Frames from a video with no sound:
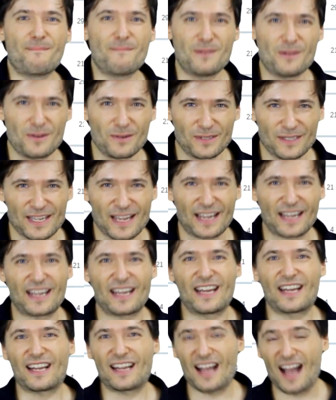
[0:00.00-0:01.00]

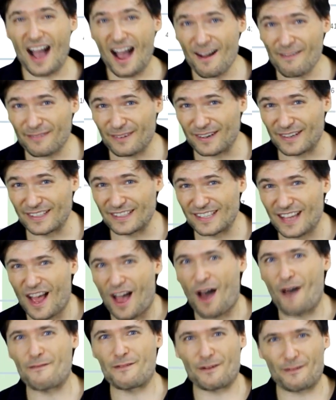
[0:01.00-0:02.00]
music covers
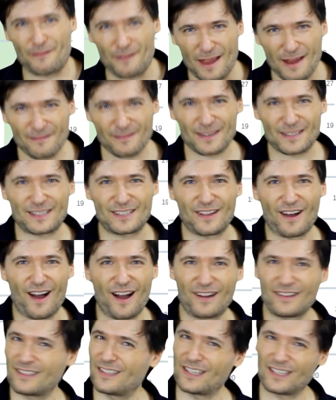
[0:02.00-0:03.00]
of your favorite
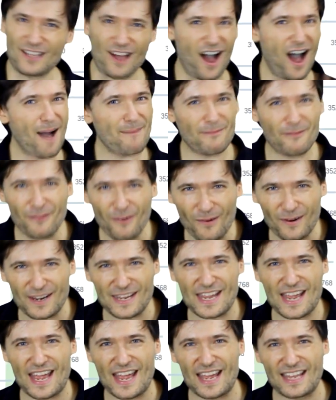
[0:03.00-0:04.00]
songs, the top
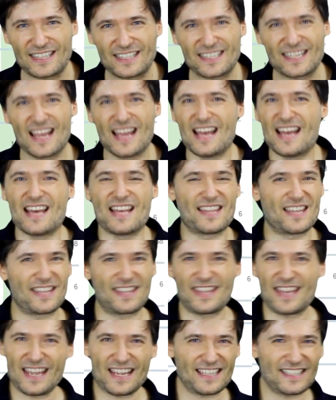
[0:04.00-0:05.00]
40 hits, the
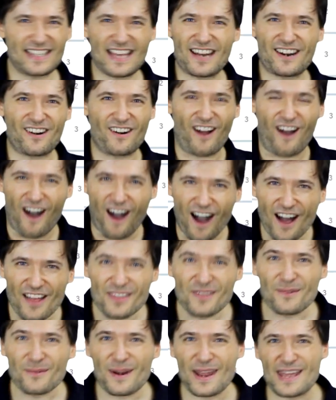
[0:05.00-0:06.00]
things that are on
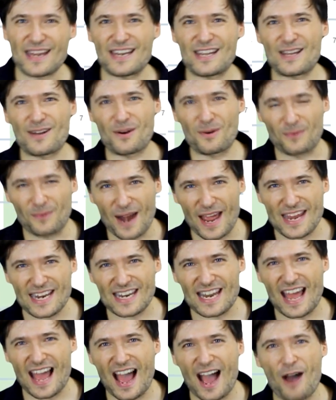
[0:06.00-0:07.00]
the radio right
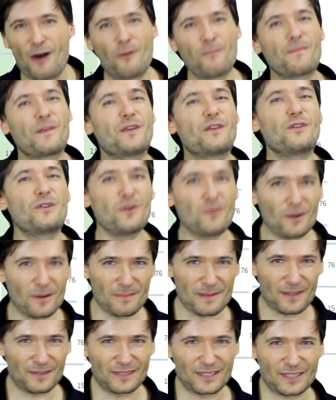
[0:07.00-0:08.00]
now. You will
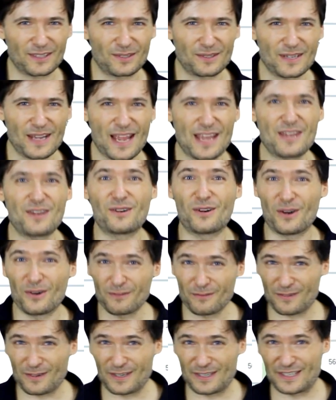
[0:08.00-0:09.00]
be able to create your
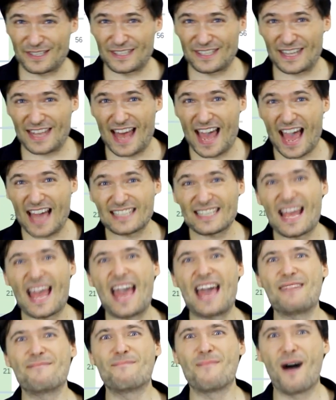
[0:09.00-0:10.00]
own versions of that
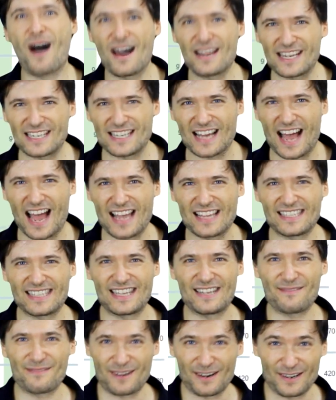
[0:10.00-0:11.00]
and monetize
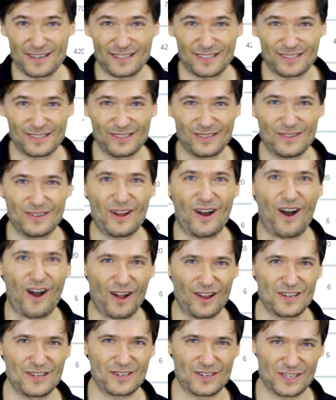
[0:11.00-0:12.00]
it very soon
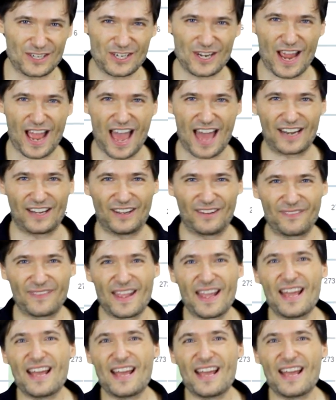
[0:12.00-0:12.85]
on your channel.